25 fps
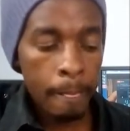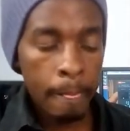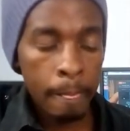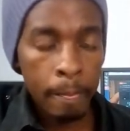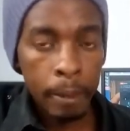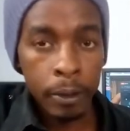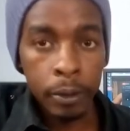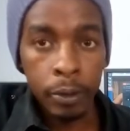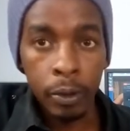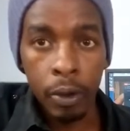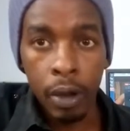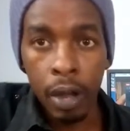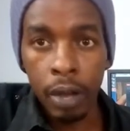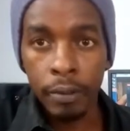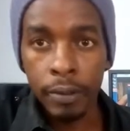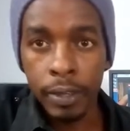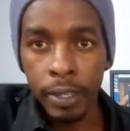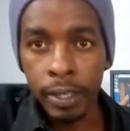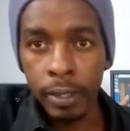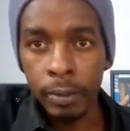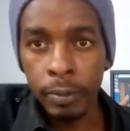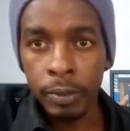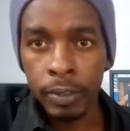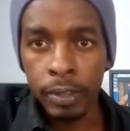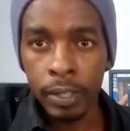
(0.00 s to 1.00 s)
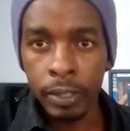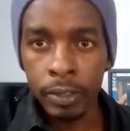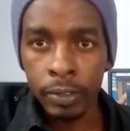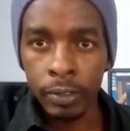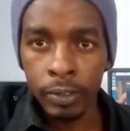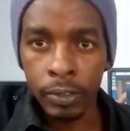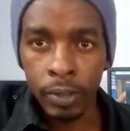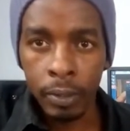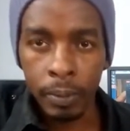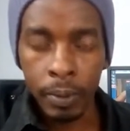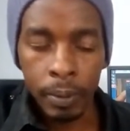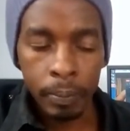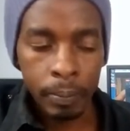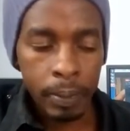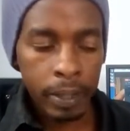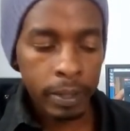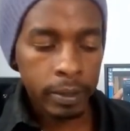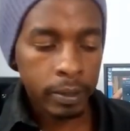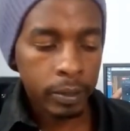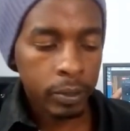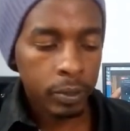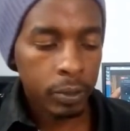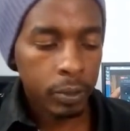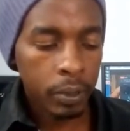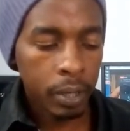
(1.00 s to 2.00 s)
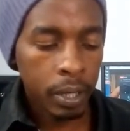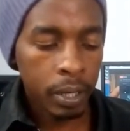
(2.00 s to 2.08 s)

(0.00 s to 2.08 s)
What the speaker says: don't have any such strumming pattern. So